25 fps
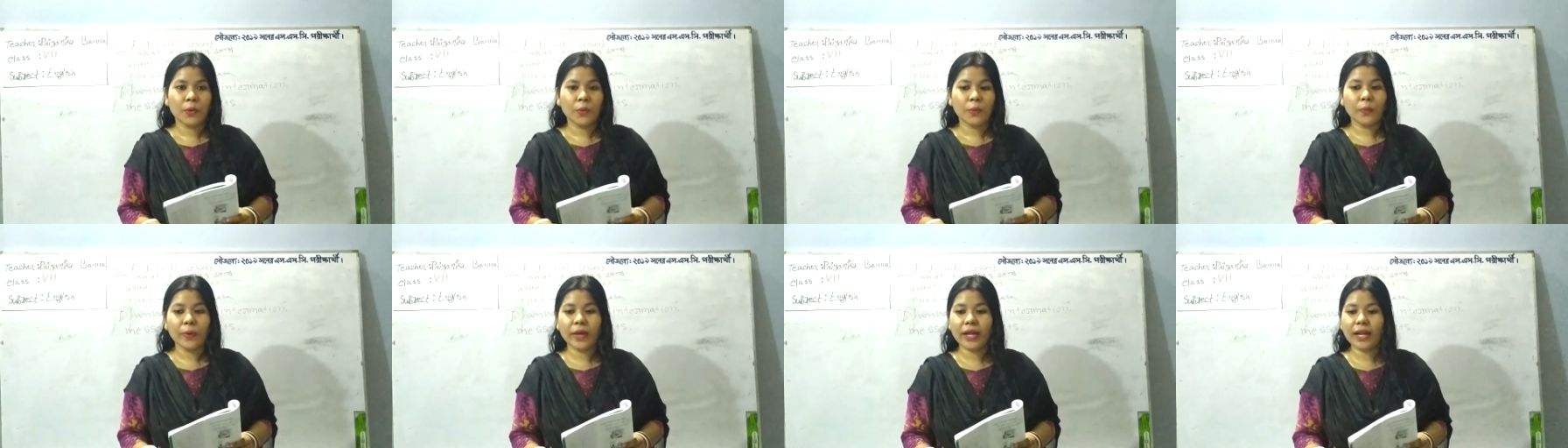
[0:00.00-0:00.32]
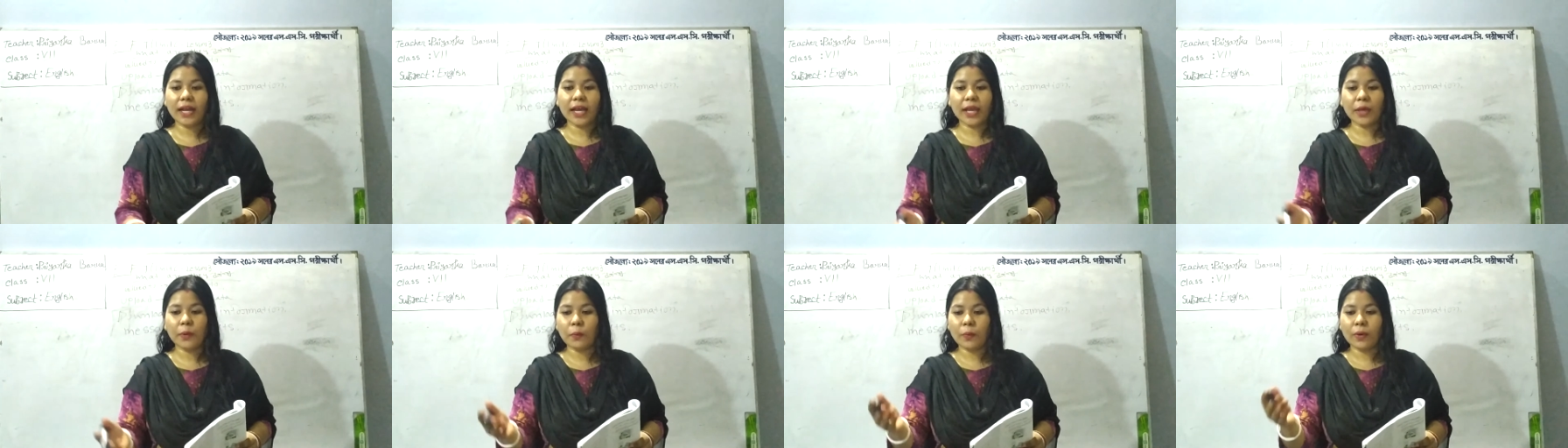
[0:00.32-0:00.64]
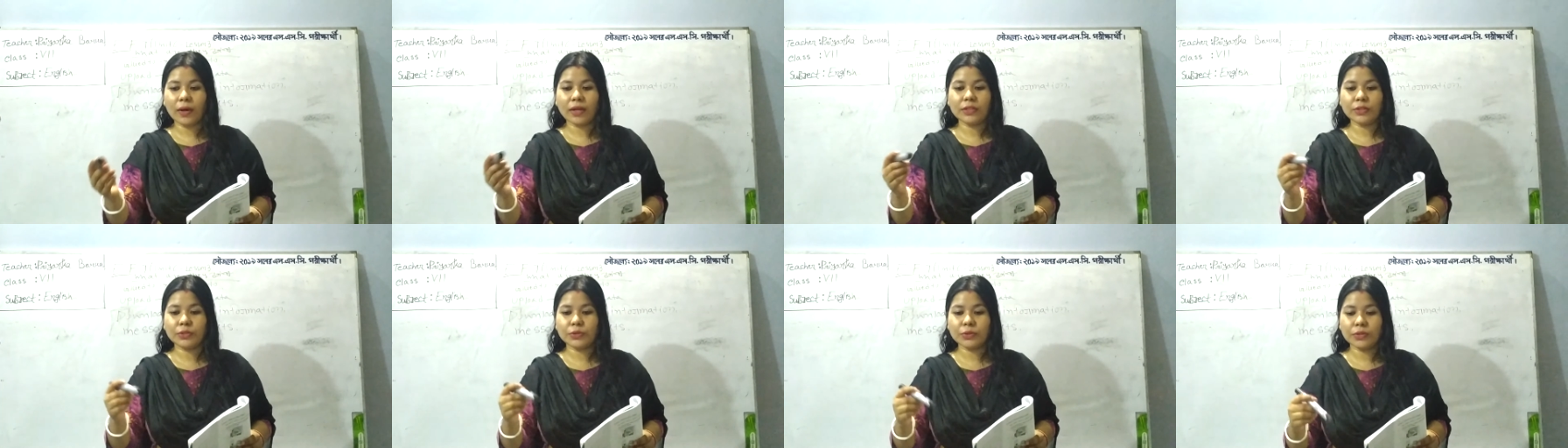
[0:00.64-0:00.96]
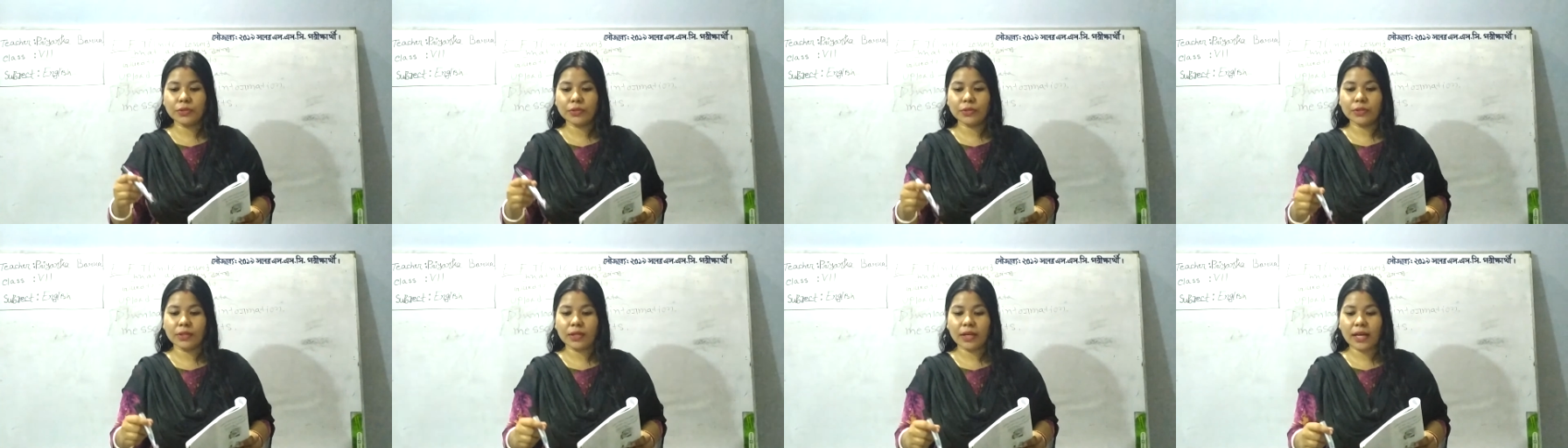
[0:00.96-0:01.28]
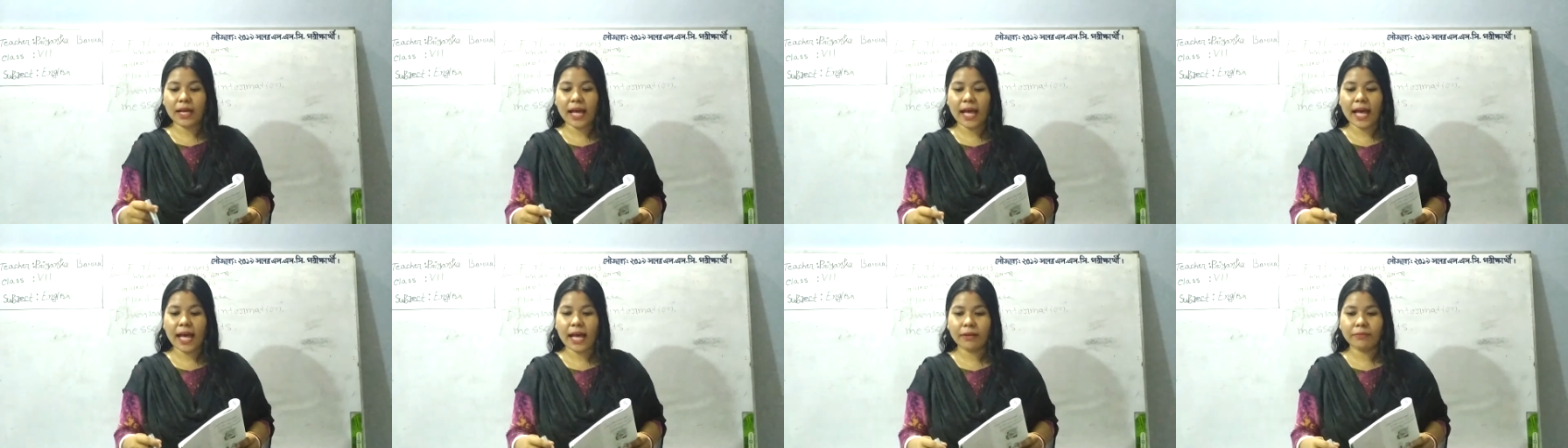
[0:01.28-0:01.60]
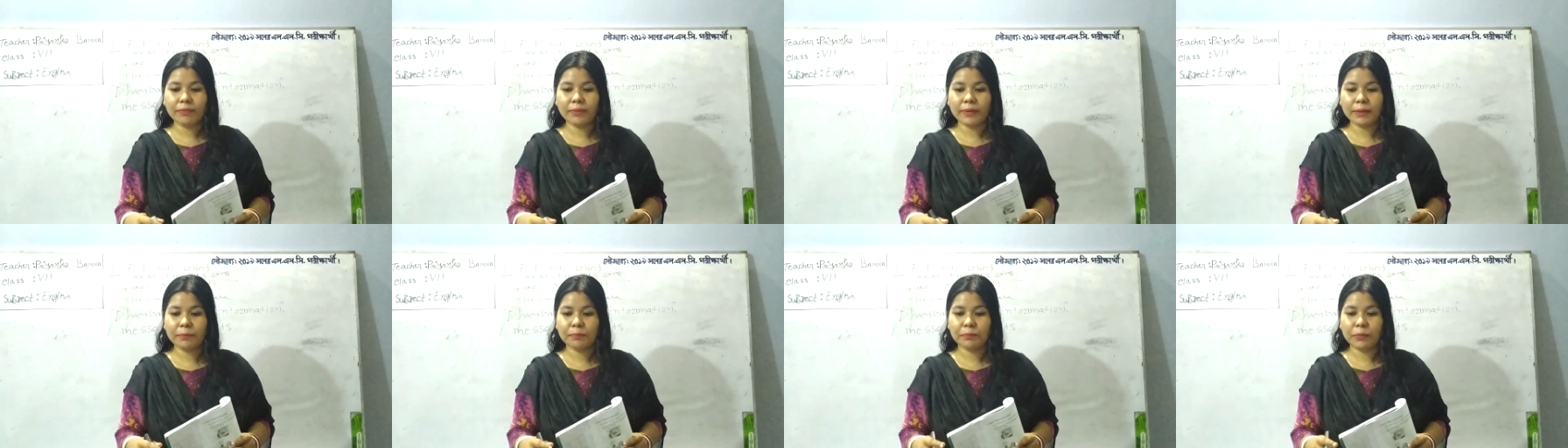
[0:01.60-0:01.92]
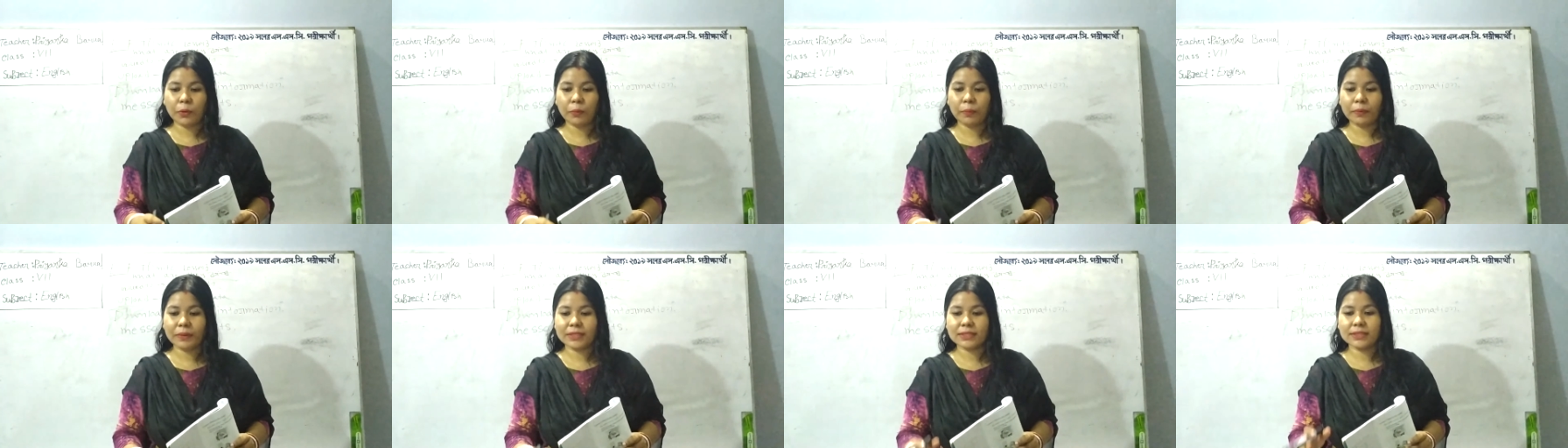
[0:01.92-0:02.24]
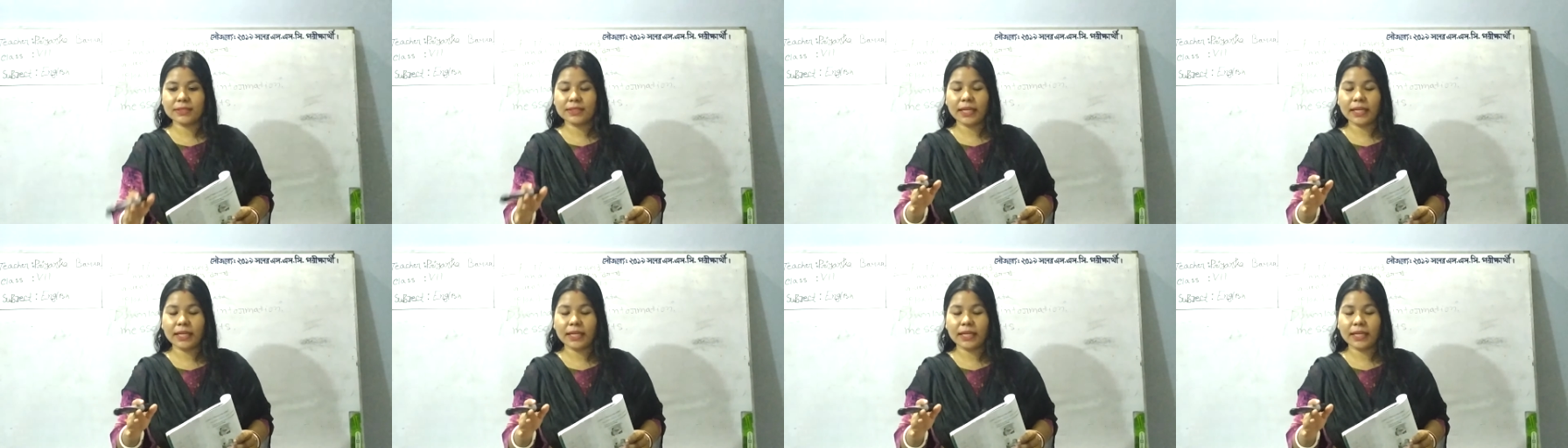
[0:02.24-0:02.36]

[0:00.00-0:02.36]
When I want to have a proper